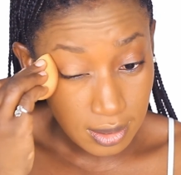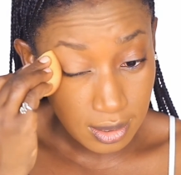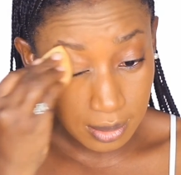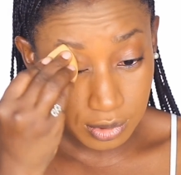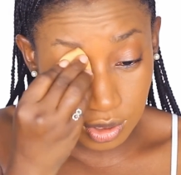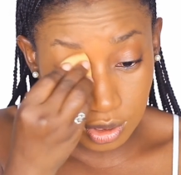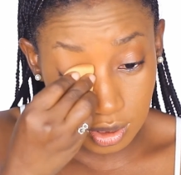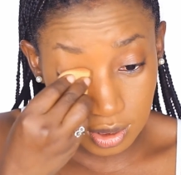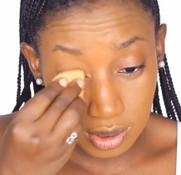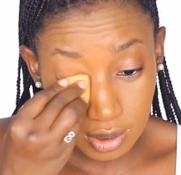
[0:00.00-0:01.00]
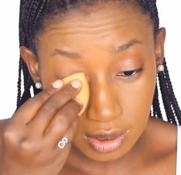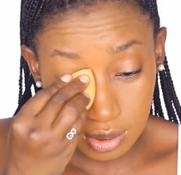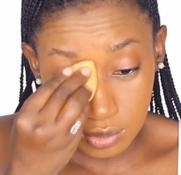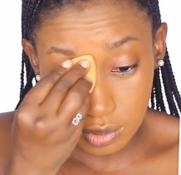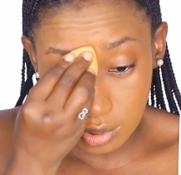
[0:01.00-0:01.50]
And I'm just using
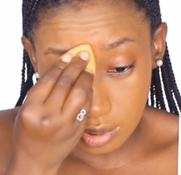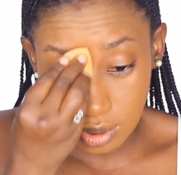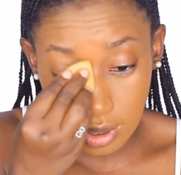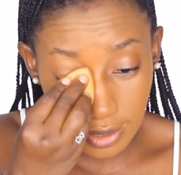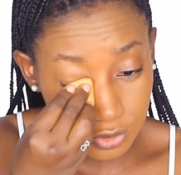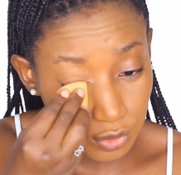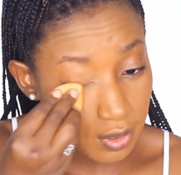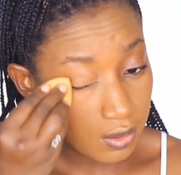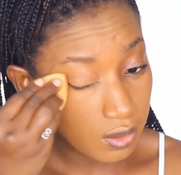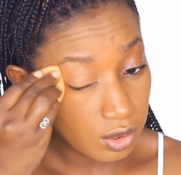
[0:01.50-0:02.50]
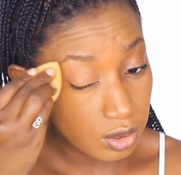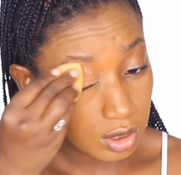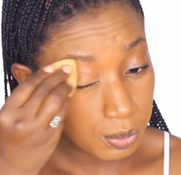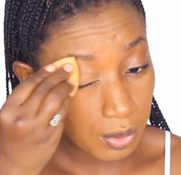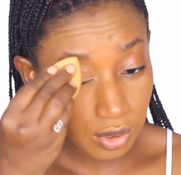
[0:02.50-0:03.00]
the leftover on the
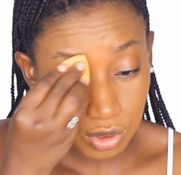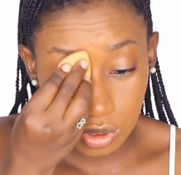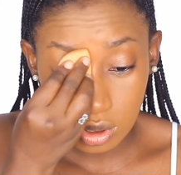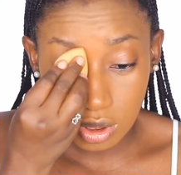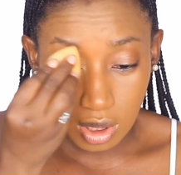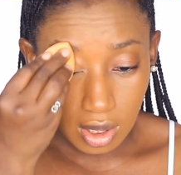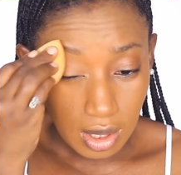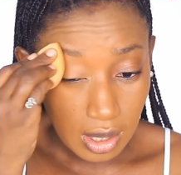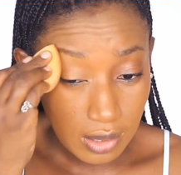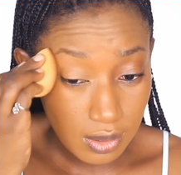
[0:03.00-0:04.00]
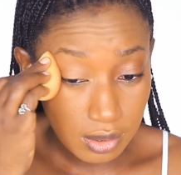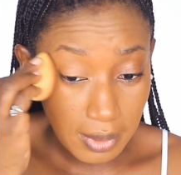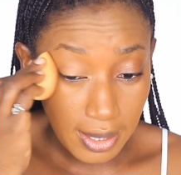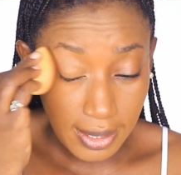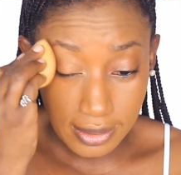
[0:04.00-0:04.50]
sponge around
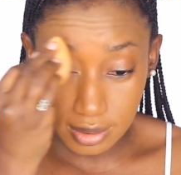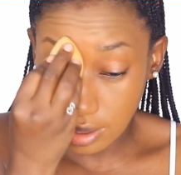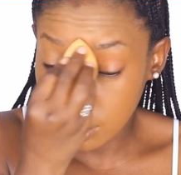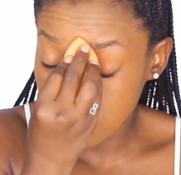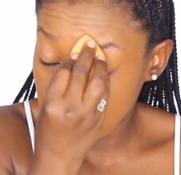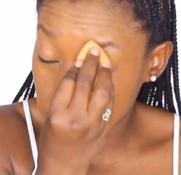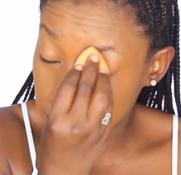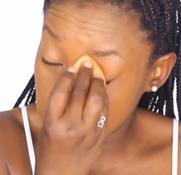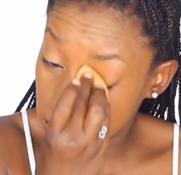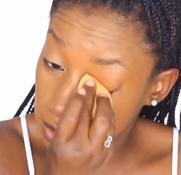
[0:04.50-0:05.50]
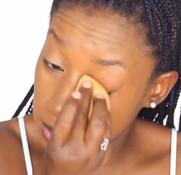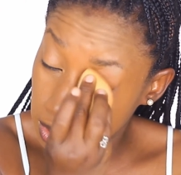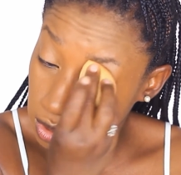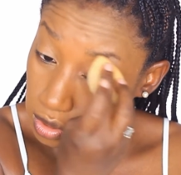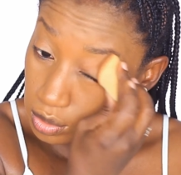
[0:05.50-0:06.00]
my eyes. I don't want to put too
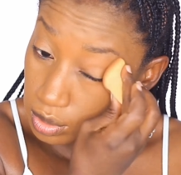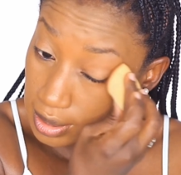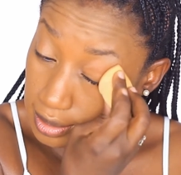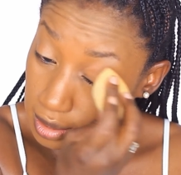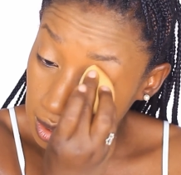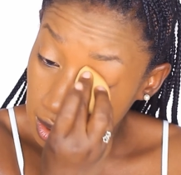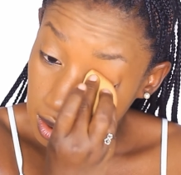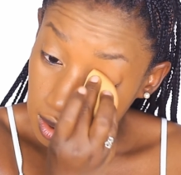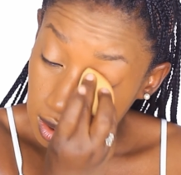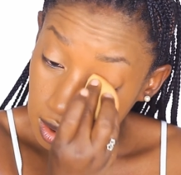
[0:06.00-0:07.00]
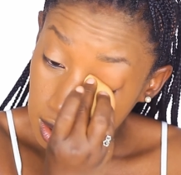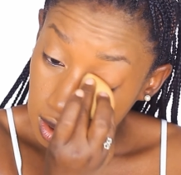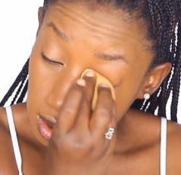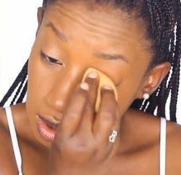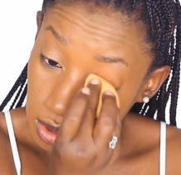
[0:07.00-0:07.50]
much so that
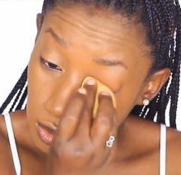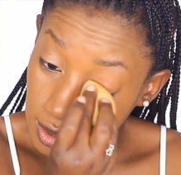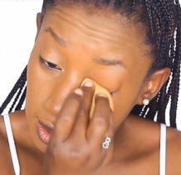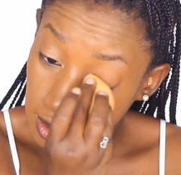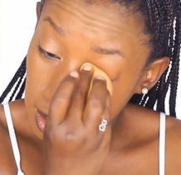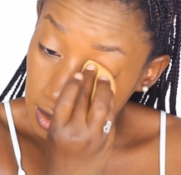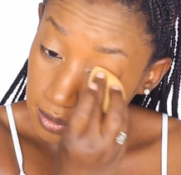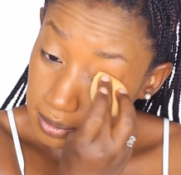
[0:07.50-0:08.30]
it's not cakey.